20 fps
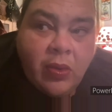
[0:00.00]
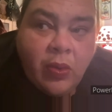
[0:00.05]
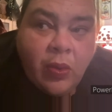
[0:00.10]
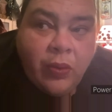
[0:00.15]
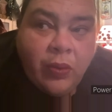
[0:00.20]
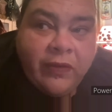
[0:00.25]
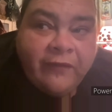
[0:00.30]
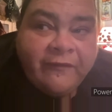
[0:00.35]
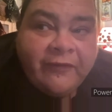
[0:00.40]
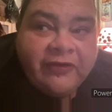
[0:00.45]

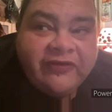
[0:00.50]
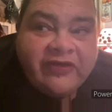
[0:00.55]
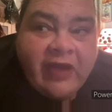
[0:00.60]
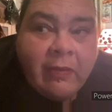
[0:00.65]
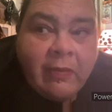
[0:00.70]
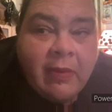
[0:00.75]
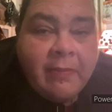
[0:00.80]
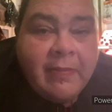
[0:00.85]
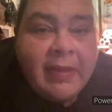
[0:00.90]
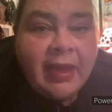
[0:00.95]
the first time
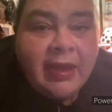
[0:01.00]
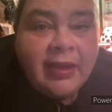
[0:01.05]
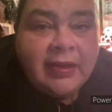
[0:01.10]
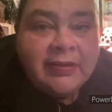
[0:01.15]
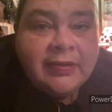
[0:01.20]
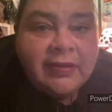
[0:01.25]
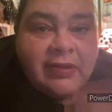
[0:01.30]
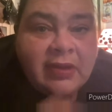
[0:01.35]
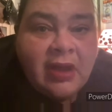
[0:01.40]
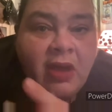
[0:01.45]
I
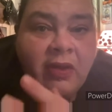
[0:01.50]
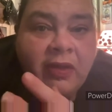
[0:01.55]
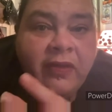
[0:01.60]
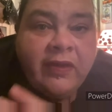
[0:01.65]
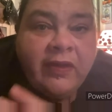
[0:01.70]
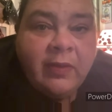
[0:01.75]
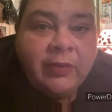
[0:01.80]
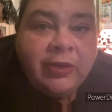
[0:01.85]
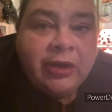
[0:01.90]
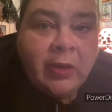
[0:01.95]
met all of
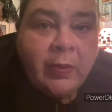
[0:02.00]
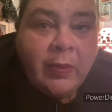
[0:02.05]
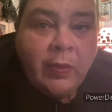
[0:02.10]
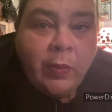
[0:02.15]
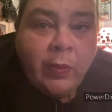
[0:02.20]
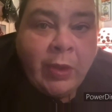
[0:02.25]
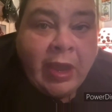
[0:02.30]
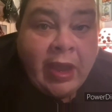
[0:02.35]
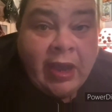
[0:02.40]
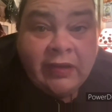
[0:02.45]
them, you know,
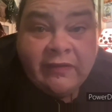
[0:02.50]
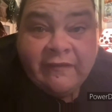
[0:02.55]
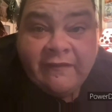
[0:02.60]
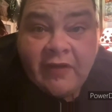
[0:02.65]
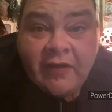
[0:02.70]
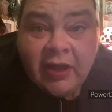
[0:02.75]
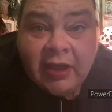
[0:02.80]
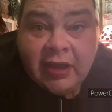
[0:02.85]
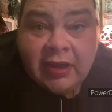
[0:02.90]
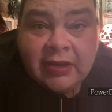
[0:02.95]
we got in a
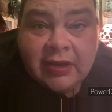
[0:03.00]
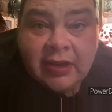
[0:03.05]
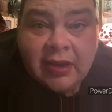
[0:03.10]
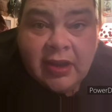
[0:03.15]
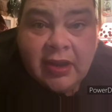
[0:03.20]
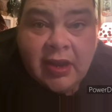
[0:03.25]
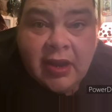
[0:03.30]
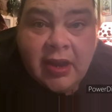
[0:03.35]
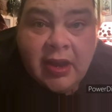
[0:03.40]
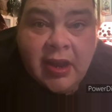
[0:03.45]
fight.
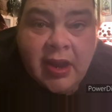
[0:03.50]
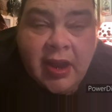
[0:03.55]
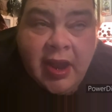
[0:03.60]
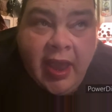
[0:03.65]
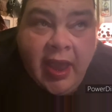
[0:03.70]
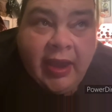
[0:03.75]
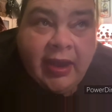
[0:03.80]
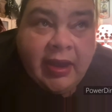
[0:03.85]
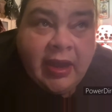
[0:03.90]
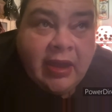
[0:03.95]

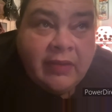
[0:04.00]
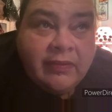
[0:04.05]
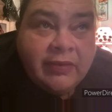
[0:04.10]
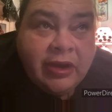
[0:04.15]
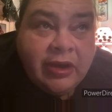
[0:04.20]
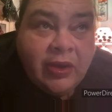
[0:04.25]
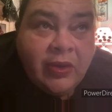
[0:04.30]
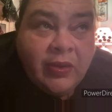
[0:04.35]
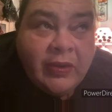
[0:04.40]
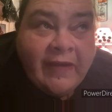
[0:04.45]
And you
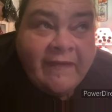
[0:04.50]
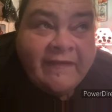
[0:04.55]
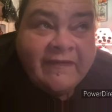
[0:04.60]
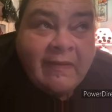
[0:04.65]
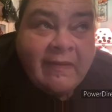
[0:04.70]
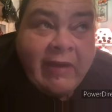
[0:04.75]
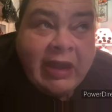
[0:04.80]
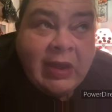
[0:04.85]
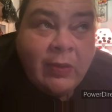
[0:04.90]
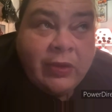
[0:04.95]
know, if
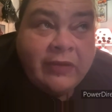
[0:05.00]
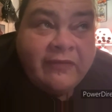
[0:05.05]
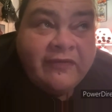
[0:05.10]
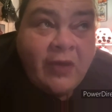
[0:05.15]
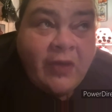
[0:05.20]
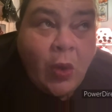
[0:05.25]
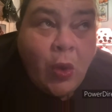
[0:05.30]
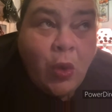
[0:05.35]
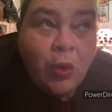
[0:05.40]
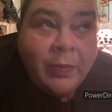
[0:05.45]
somebody would have
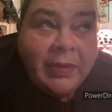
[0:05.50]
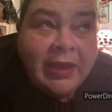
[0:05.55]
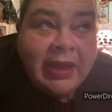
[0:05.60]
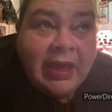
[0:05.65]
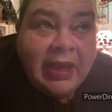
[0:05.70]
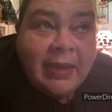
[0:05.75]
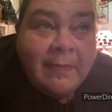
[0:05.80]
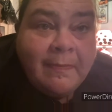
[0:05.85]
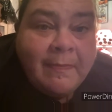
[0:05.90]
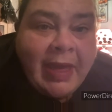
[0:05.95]
told
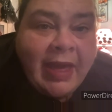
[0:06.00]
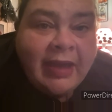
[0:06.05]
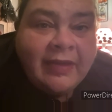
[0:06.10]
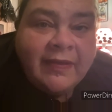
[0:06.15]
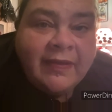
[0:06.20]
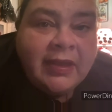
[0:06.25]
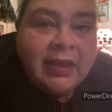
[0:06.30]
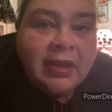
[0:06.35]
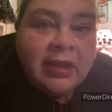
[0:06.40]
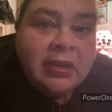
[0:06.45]
me back
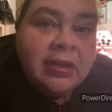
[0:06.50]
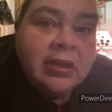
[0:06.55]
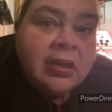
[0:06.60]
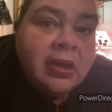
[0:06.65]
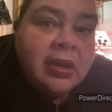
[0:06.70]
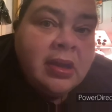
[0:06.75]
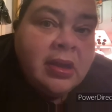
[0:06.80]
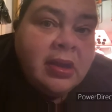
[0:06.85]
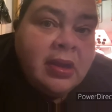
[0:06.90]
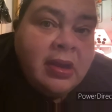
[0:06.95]
then
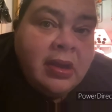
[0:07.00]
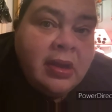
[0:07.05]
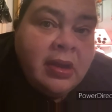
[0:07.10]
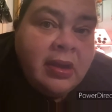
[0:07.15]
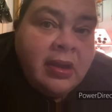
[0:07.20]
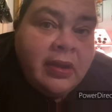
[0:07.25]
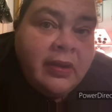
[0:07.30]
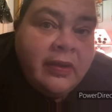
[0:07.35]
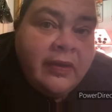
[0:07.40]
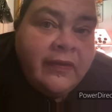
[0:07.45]

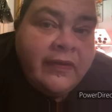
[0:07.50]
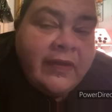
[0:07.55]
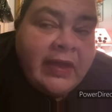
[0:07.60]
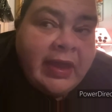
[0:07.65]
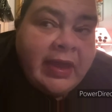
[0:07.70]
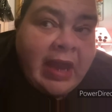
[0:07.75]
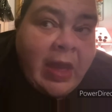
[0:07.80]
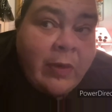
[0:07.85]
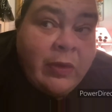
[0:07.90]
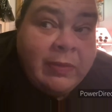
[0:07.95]

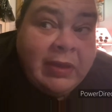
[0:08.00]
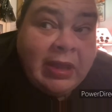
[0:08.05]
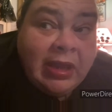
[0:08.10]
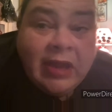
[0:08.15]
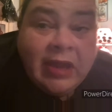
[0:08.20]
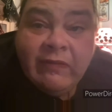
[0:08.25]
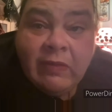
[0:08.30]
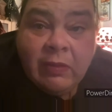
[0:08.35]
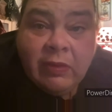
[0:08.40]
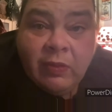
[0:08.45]
that I would be
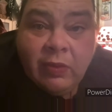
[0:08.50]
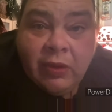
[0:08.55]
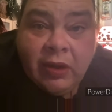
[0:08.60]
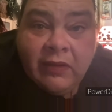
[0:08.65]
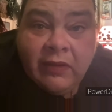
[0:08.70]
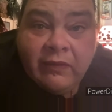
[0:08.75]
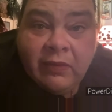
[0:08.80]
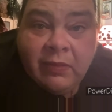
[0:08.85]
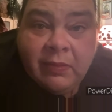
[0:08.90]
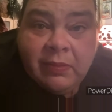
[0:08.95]
living with one of
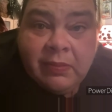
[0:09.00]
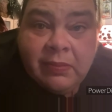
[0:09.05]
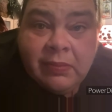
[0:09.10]
them,